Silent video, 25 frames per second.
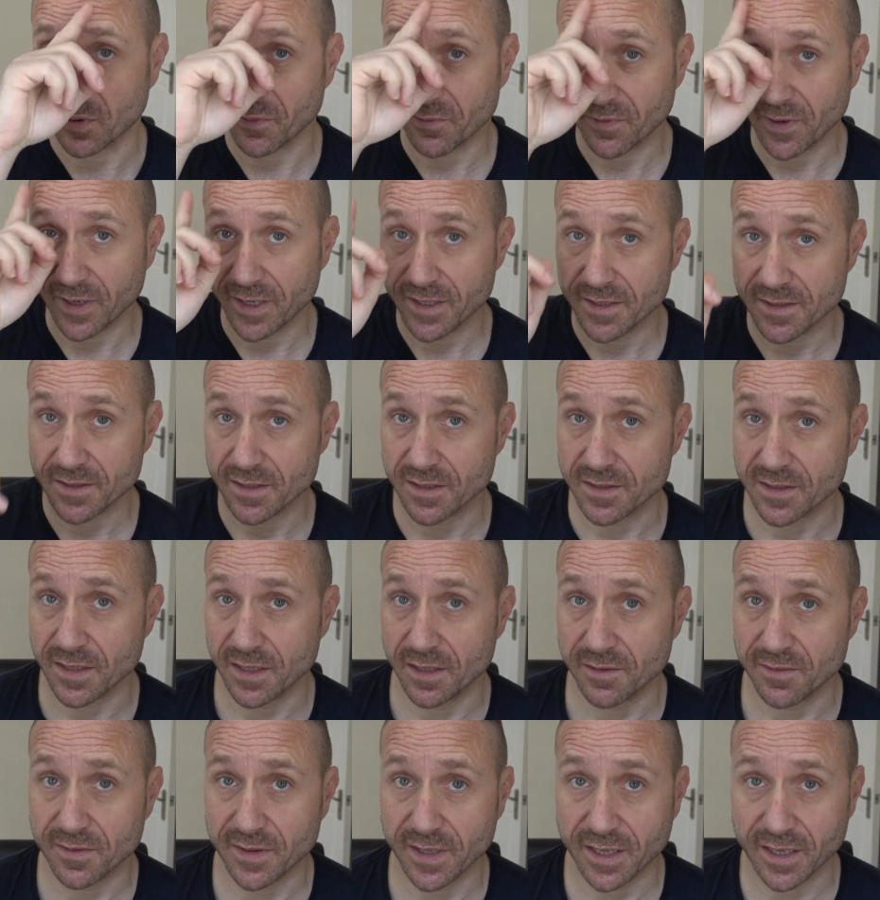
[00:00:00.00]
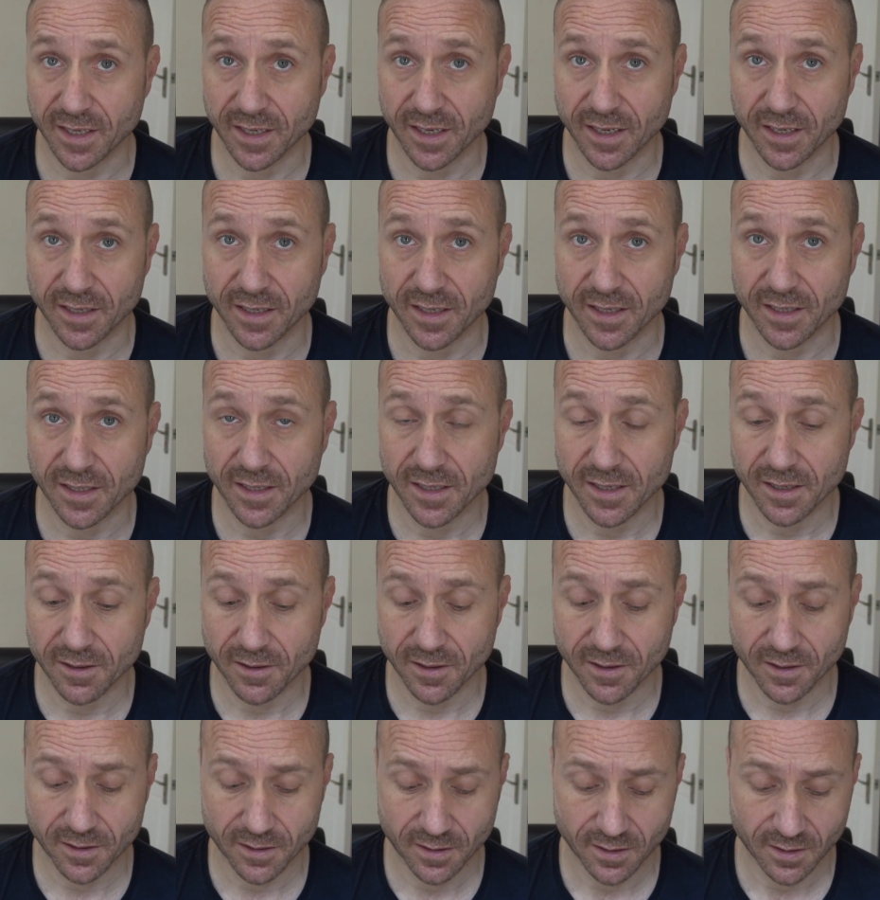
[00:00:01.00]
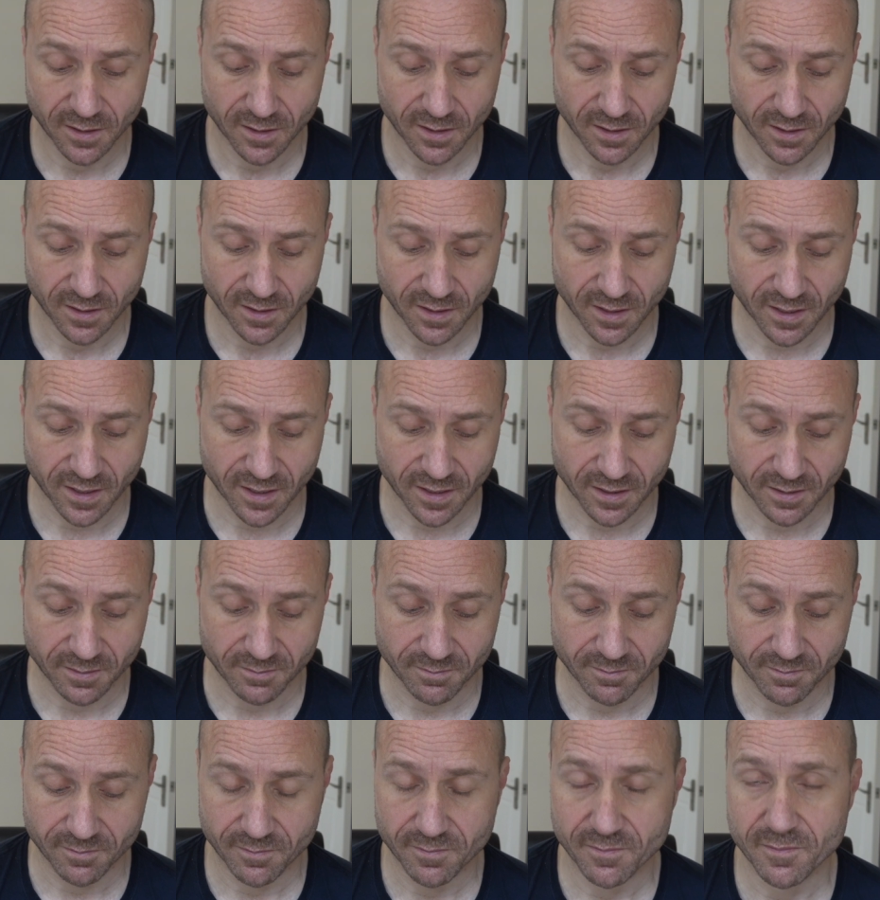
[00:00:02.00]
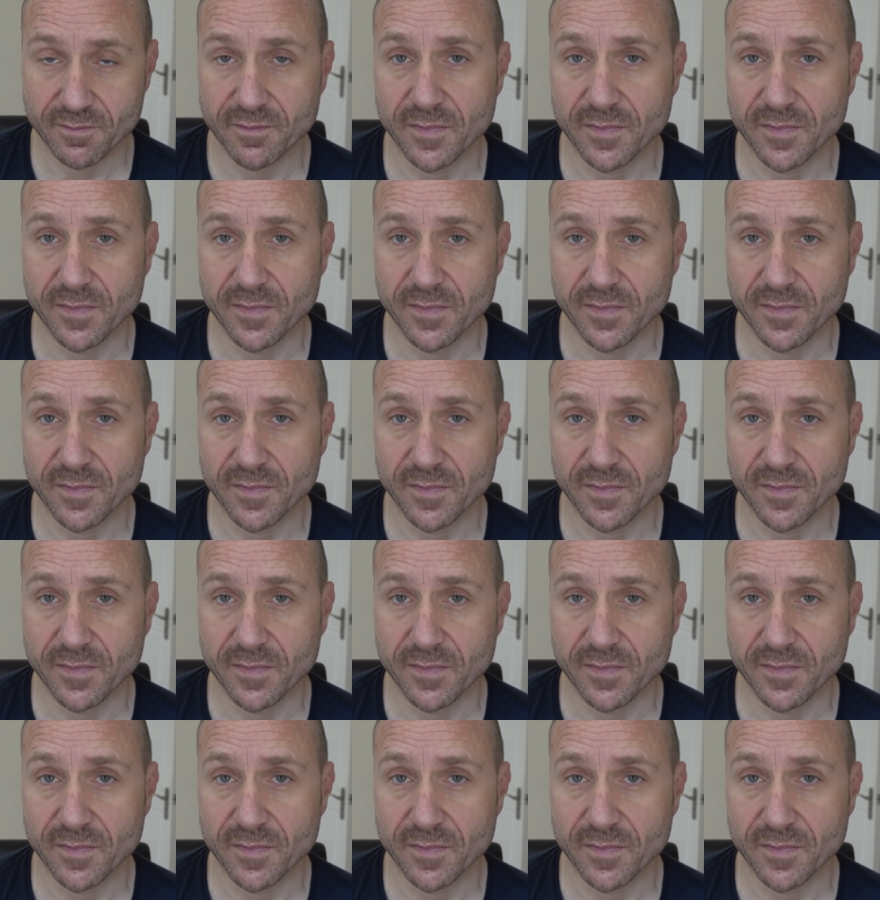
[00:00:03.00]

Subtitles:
face to see if they get any clearer. And